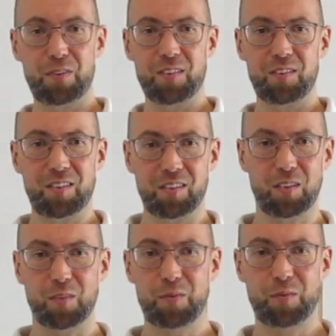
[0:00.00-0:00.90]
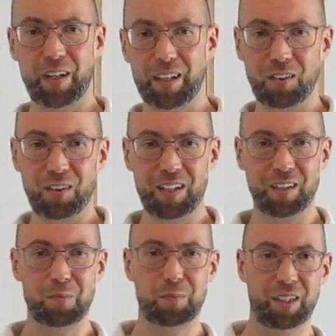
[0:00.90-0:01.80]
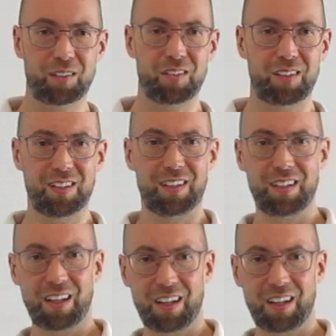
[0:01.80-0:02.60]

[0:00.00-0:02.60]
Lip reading: these things called fine-grained complexity.